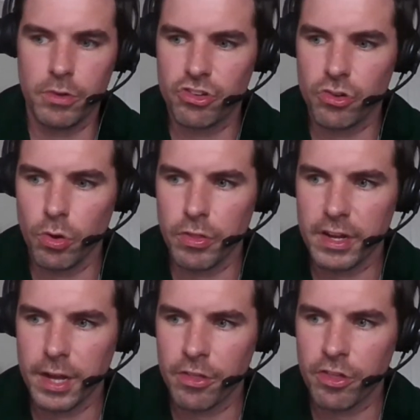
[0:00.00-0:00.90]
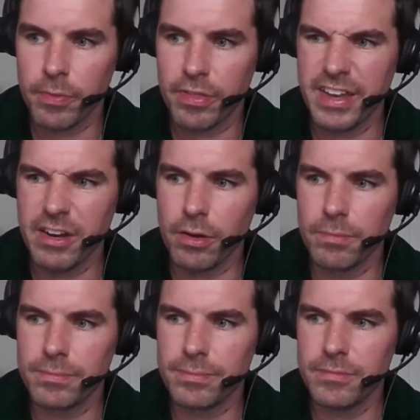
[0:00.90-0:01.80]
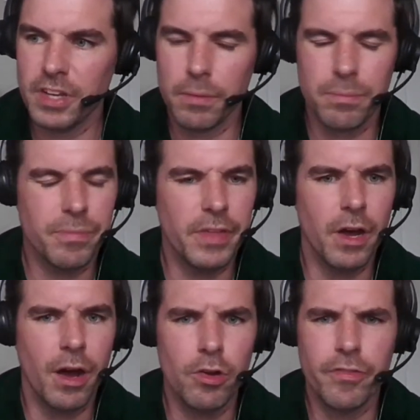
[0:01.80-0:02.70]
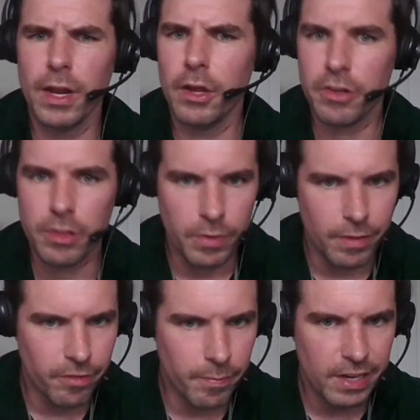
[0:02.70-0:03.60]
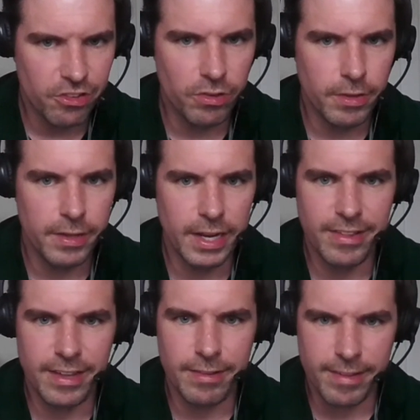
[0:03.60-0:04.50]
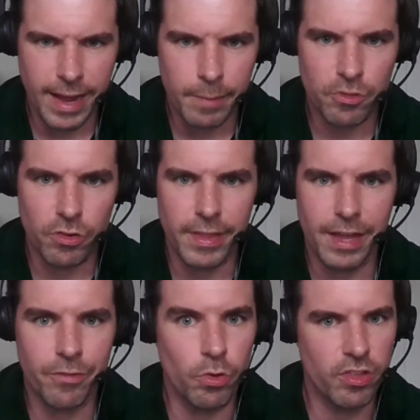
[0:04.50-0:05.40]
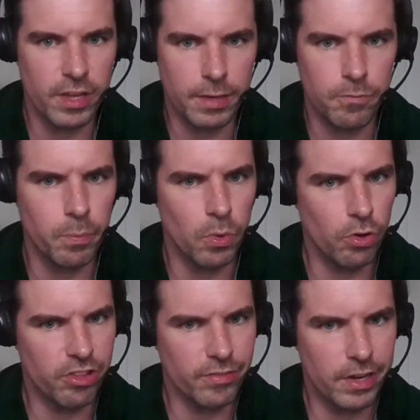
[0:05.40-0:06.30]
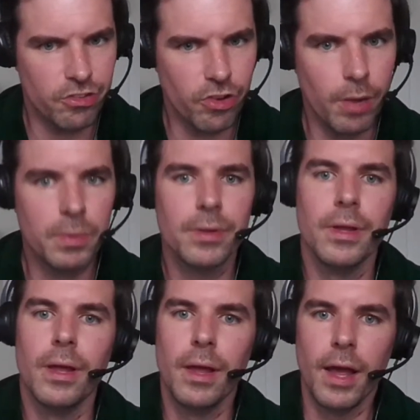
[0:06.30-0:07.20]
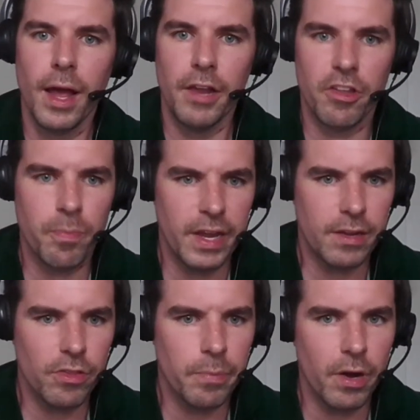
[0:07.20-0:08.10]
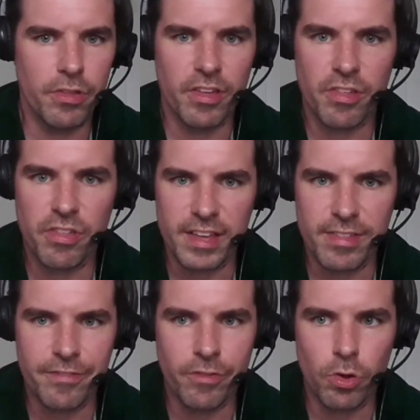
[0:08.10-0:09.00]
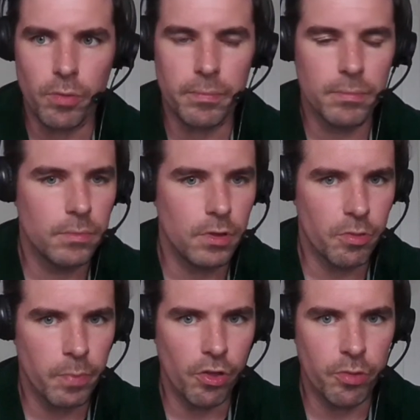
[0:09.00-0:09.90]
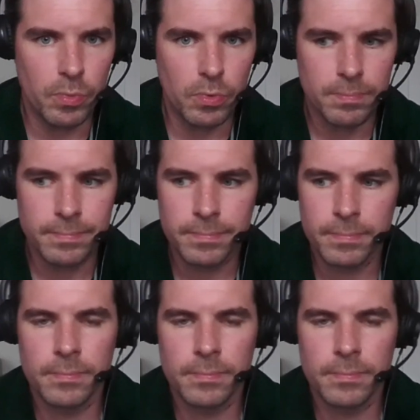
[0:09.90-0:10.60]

to ensure that customers, they're not overloading them with information that they need to capture and therefore see reporting rates drop, and just making the process as easy for them as possible.